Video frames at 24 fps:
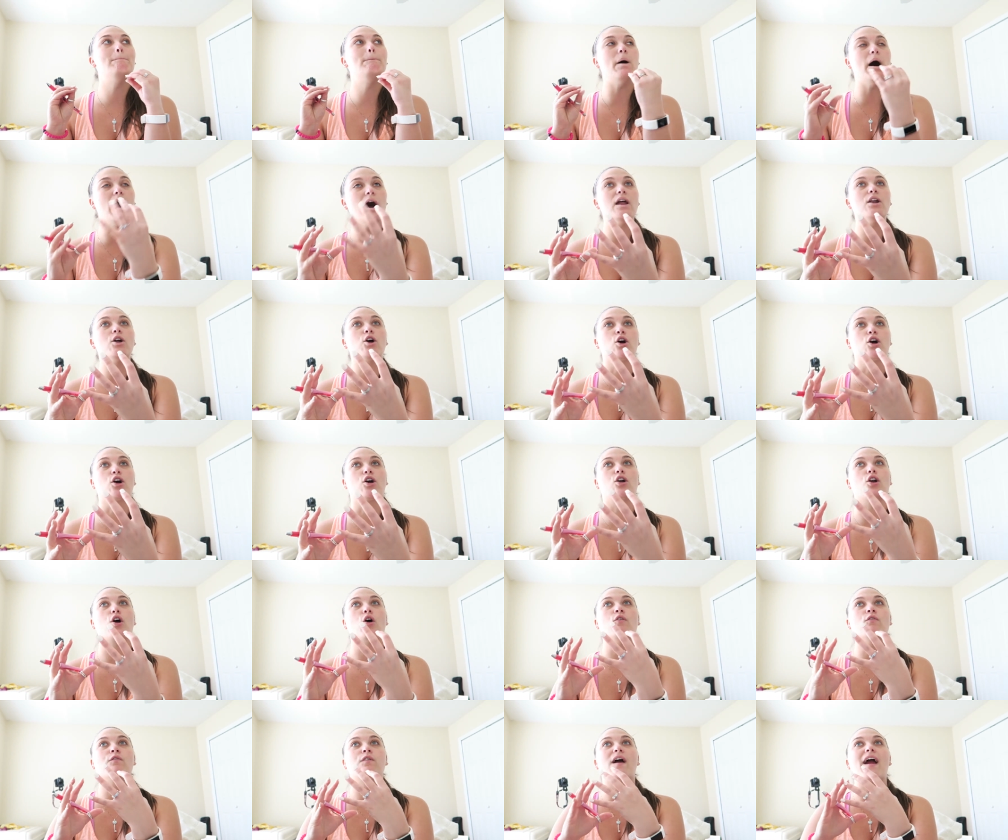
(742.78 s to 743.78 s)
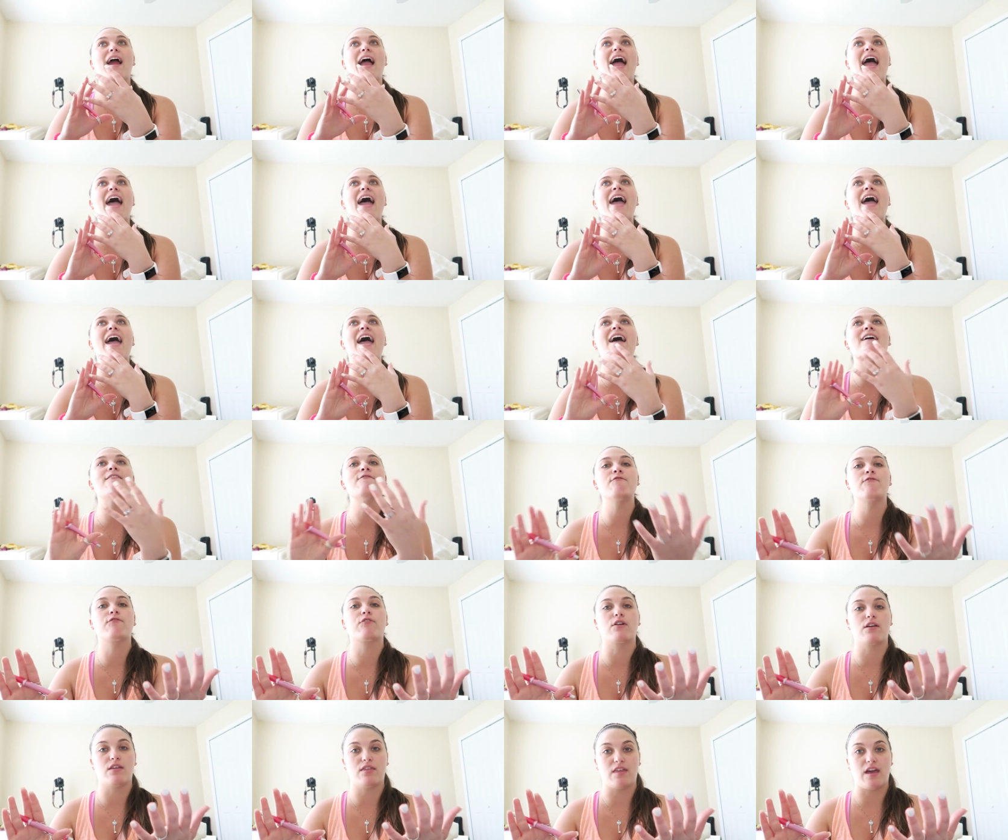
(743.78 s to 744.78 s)
butthurt over
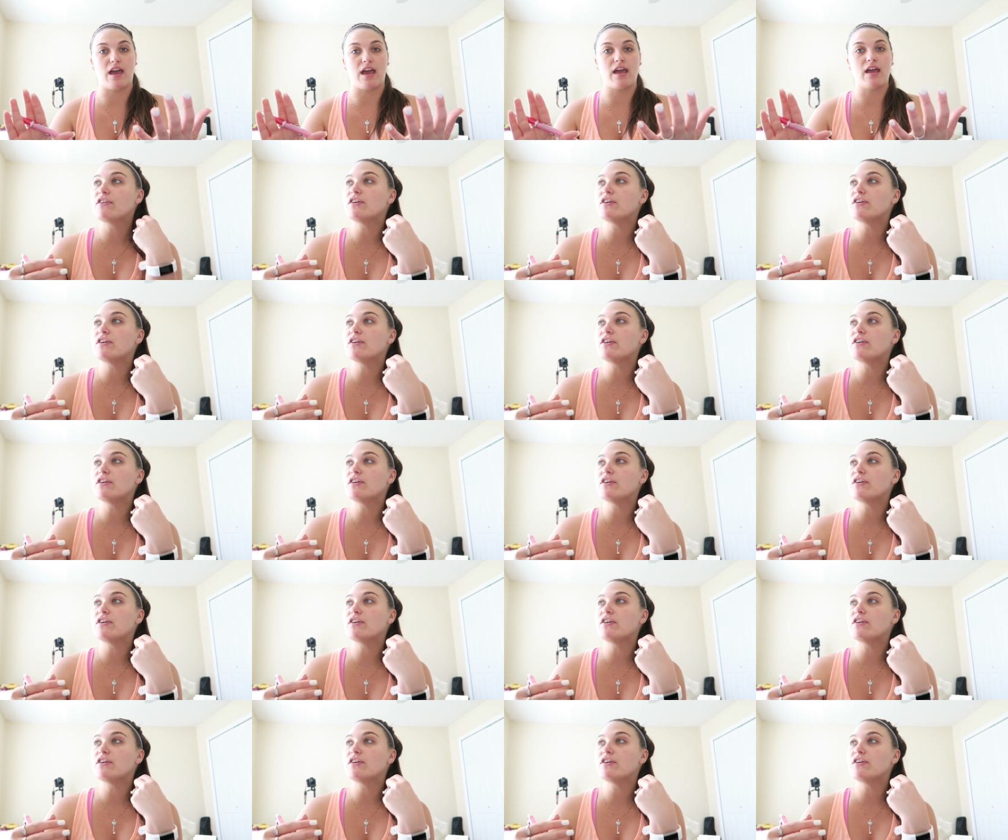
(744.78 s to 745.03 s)
everything.